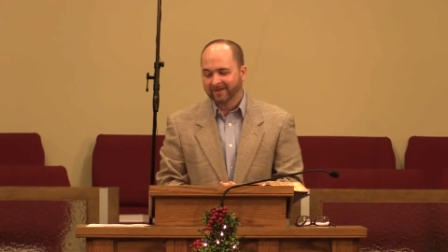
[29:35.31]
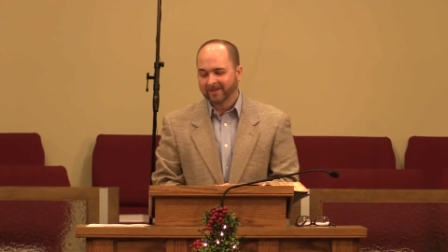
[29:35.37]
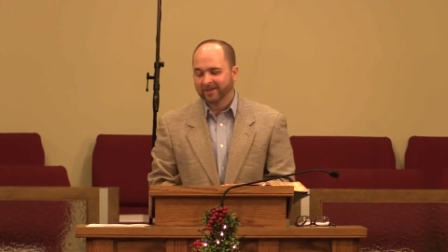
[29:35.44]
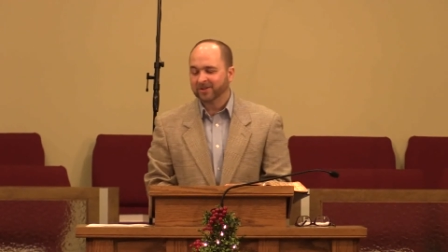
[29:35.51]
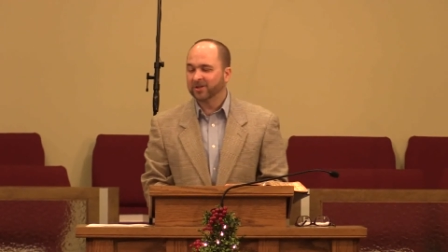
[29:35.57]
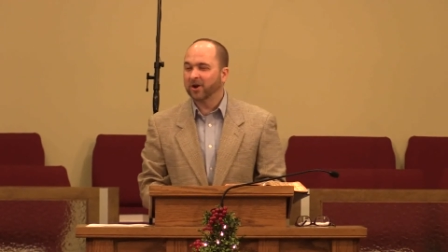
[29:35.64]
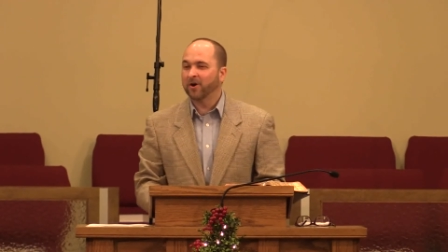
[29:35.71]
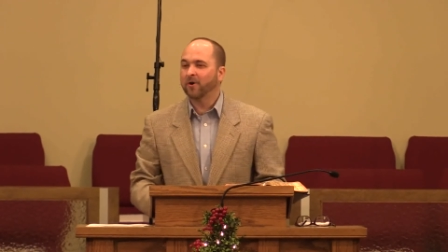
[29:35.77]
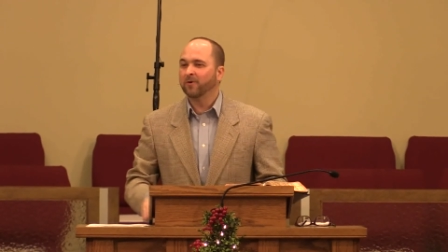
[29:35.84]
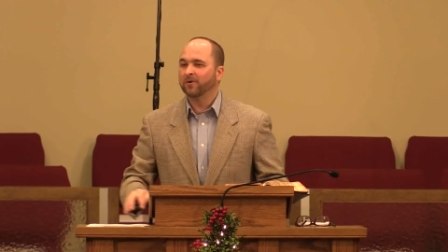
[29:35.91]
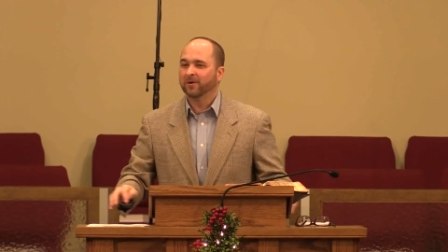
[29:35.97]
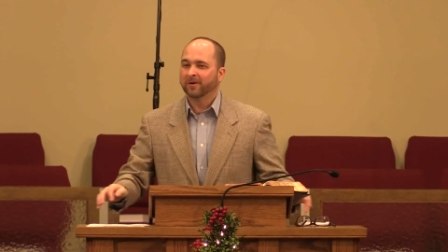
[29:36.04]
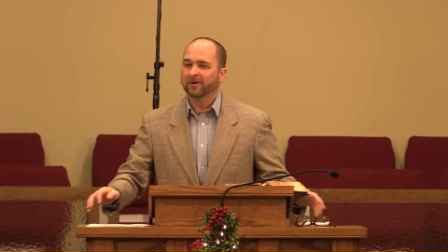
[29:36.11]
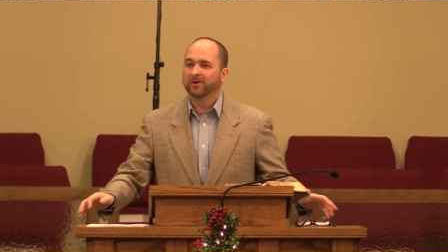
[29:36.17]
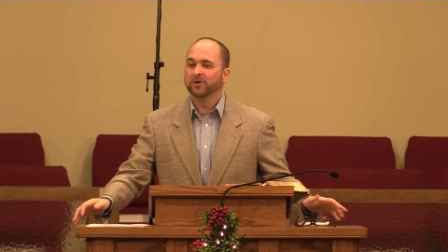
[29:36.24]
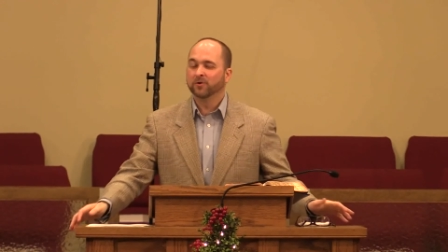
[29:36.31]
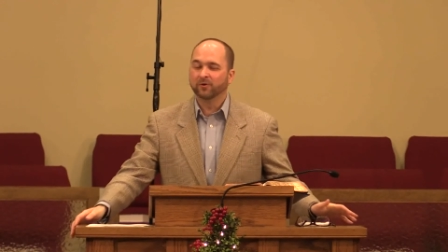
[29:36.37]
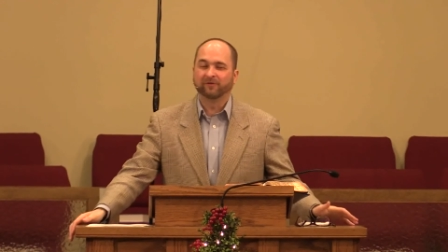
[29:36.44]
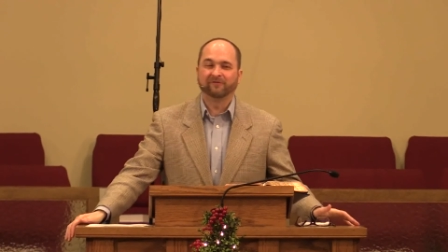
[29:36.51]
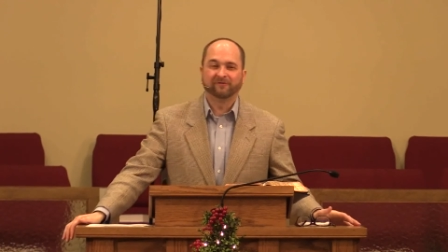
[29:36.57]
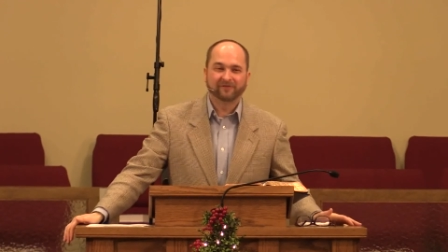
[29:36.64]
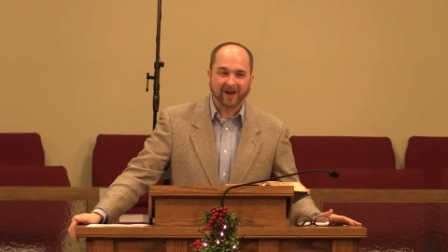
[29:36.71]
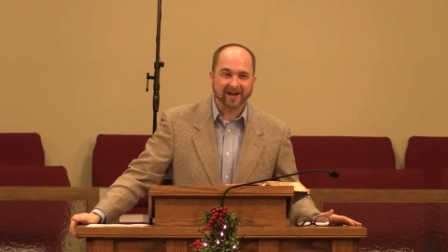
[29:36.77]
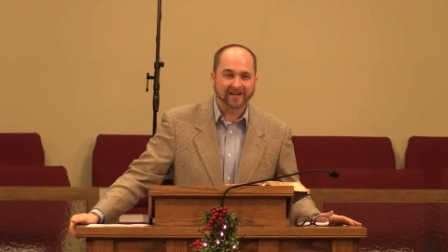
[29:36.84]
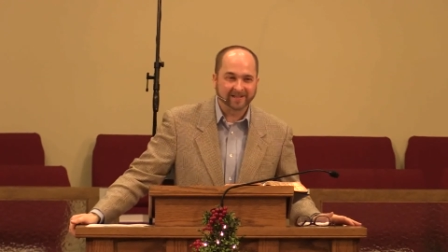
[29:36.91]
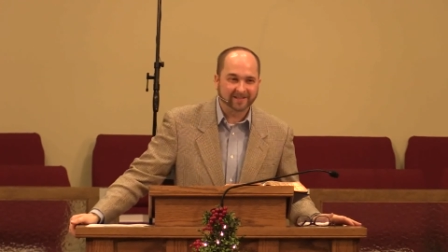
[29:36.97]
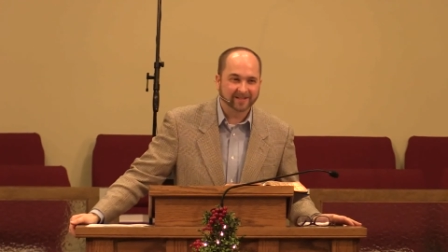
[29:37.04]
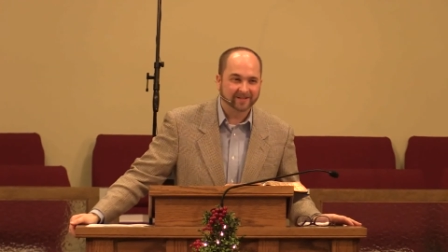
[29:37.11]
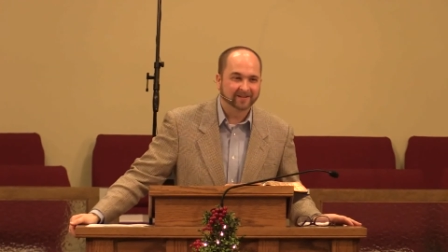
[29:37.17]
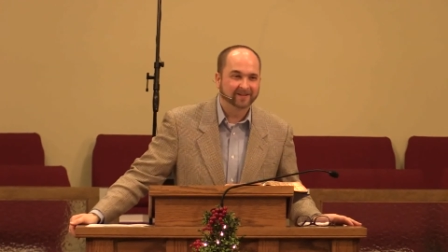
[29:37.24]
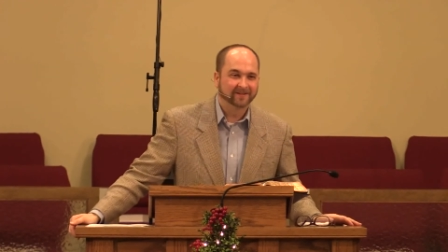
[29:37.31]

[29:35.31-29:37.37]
So you fight.